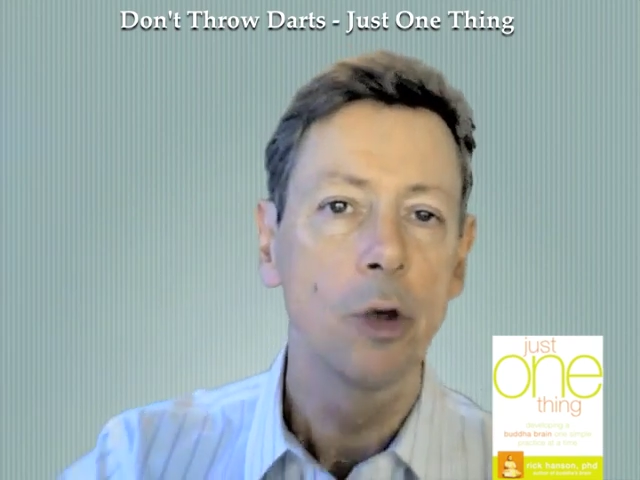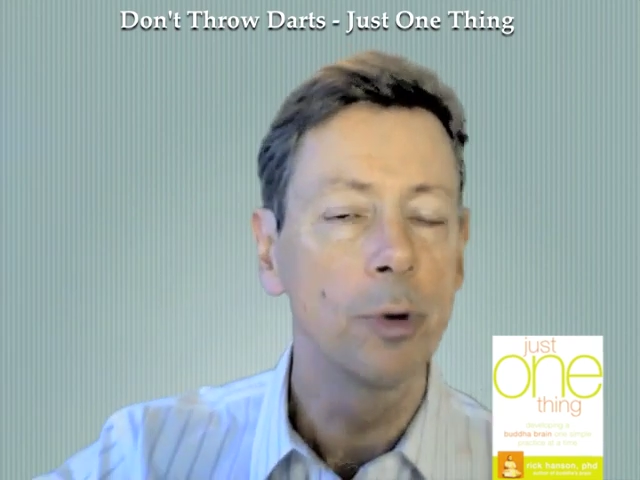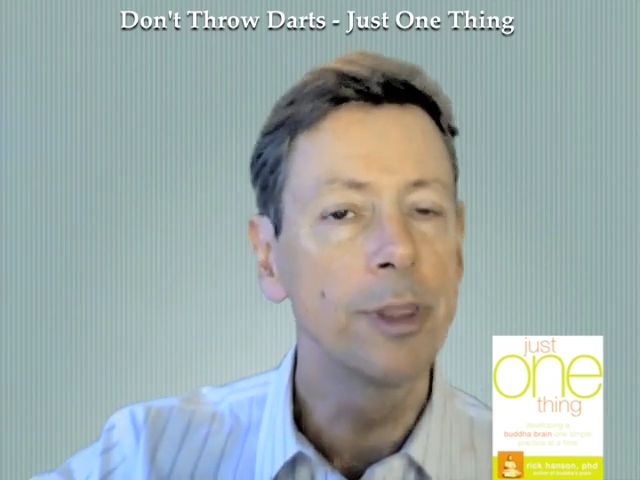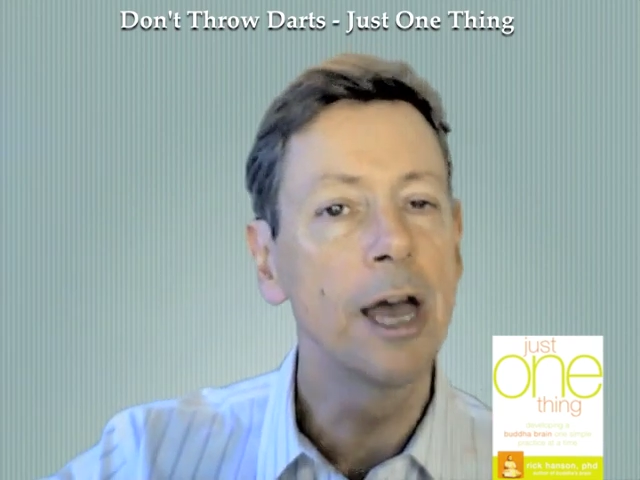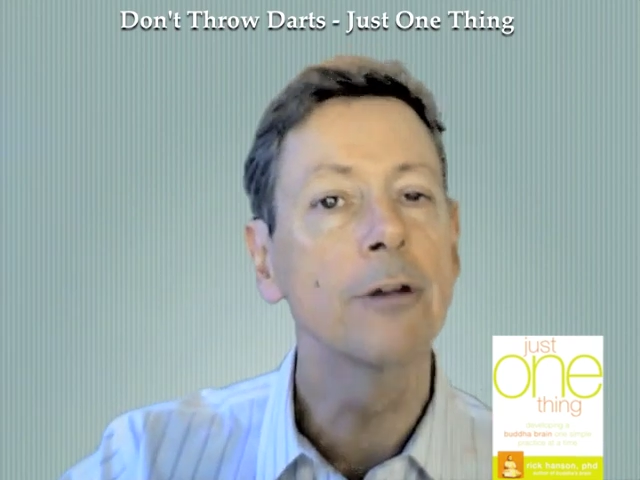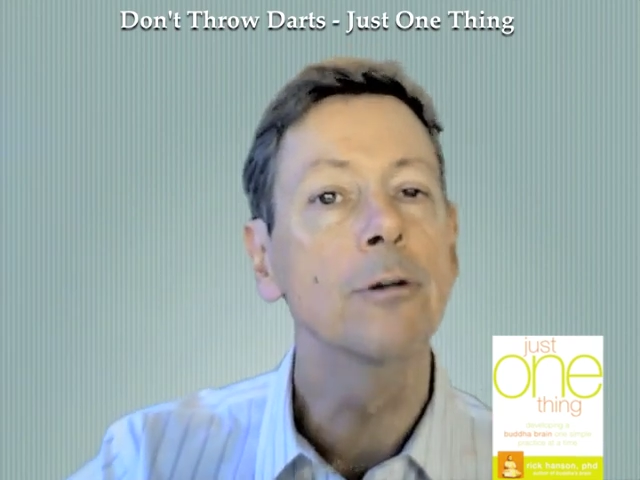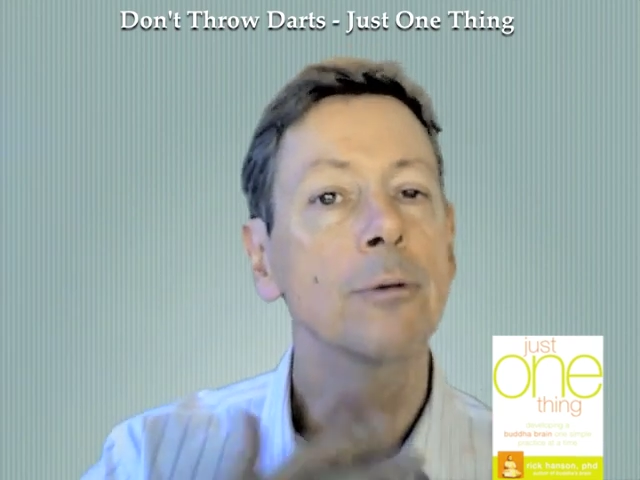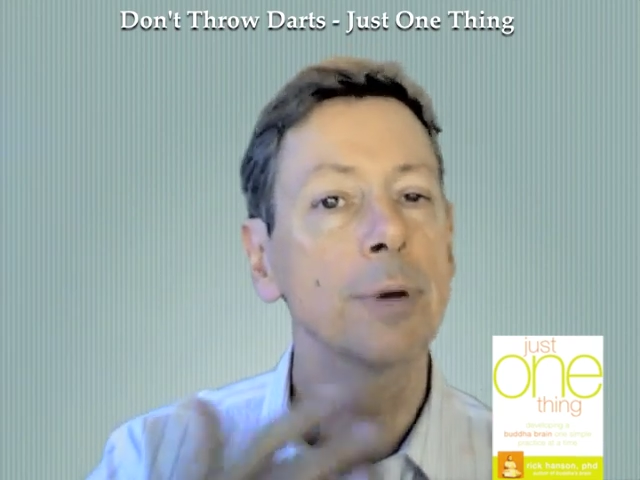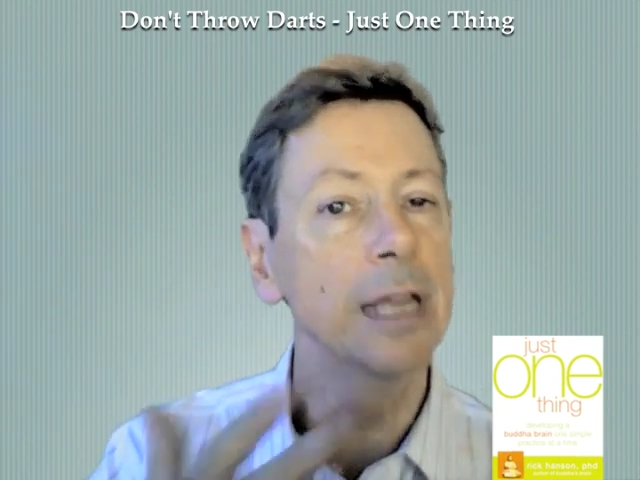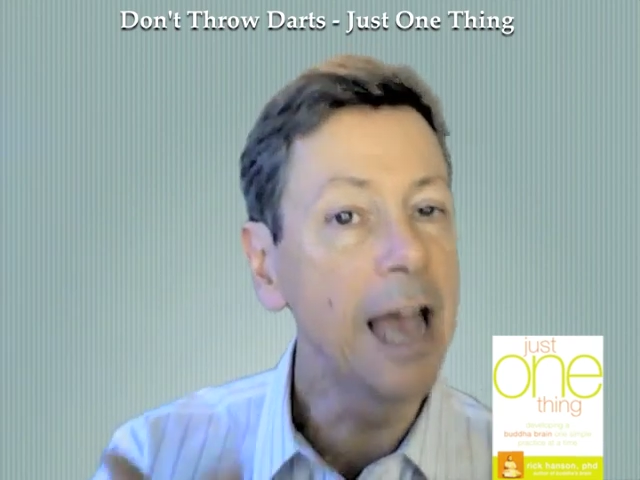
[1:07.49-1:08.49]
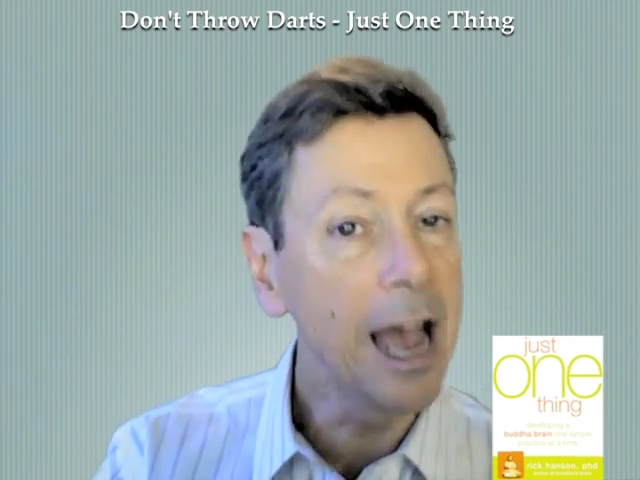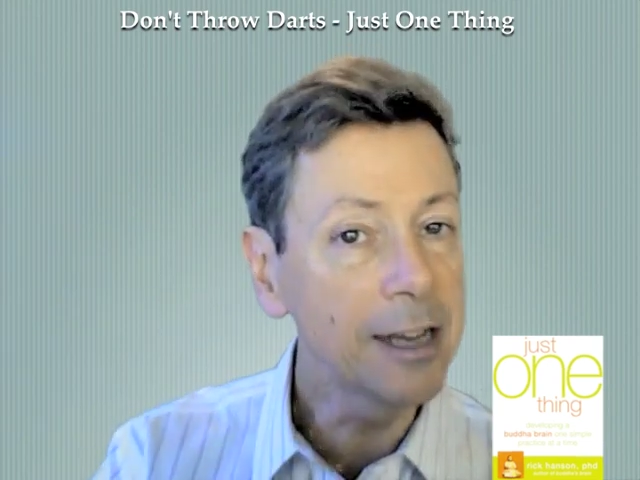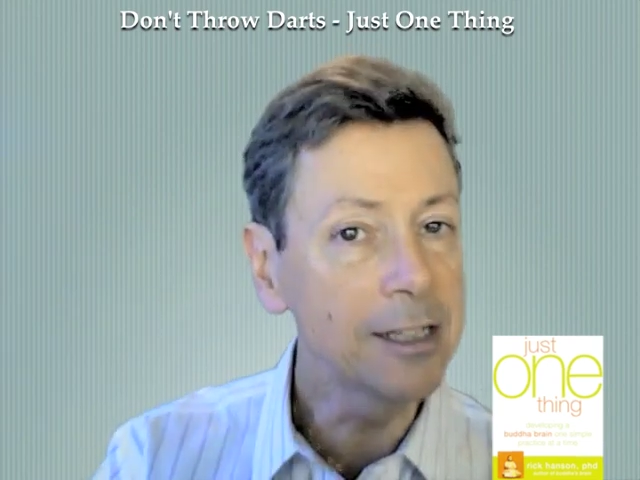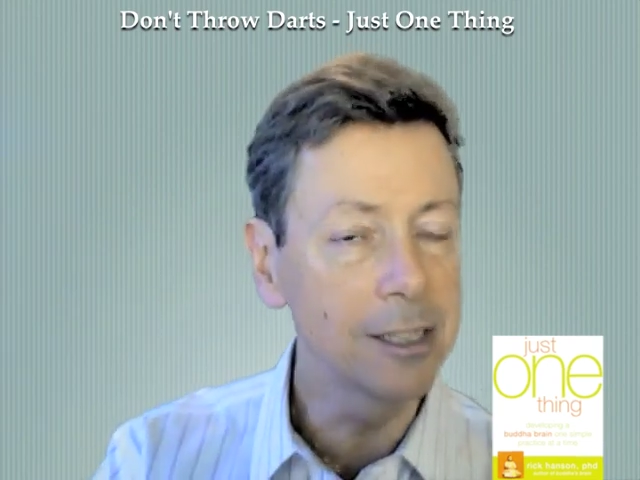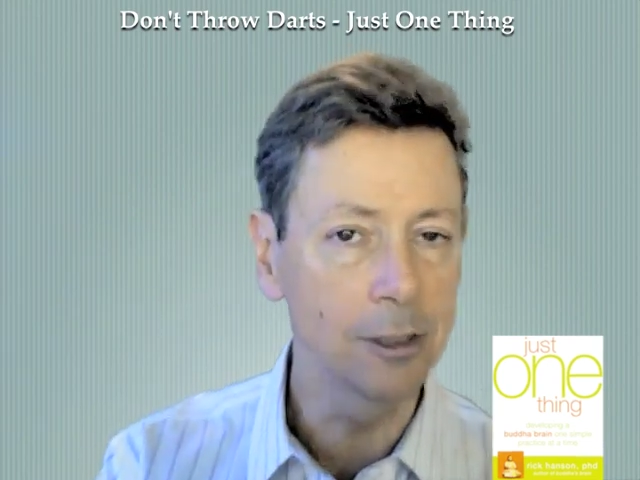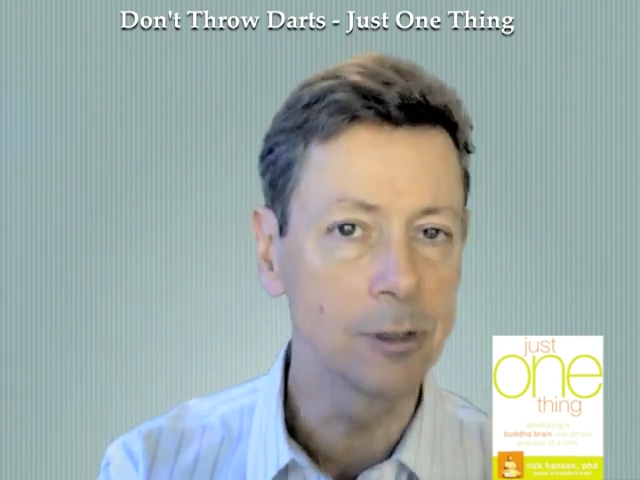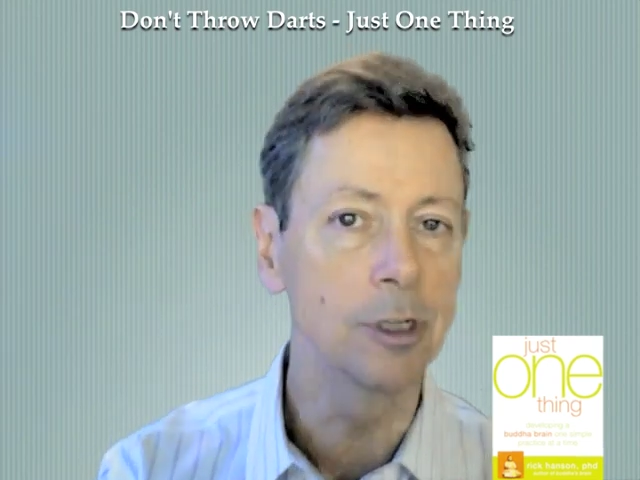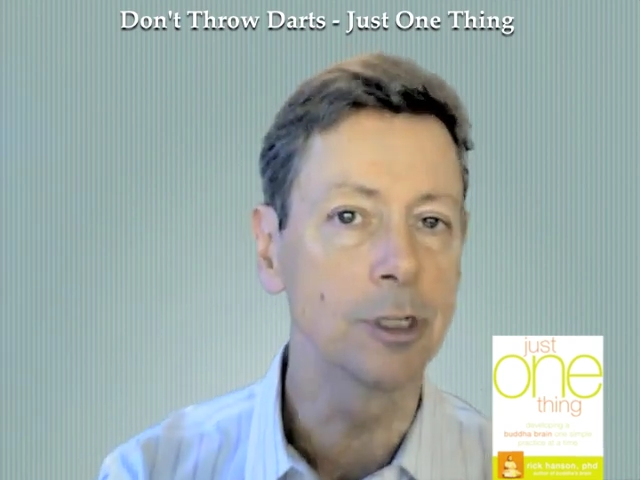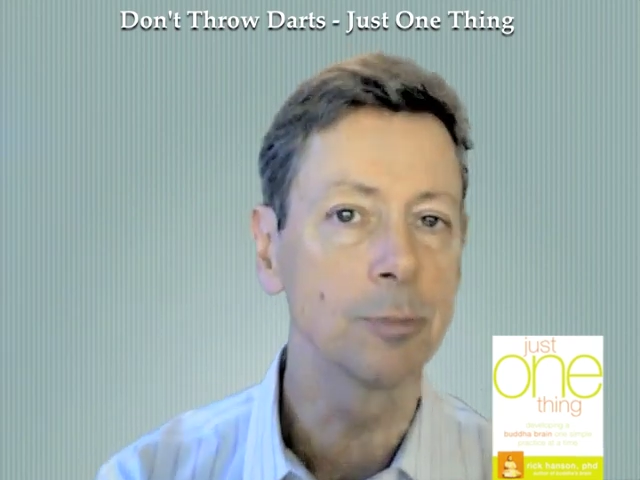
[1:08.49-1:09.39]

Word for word: without reacting to it,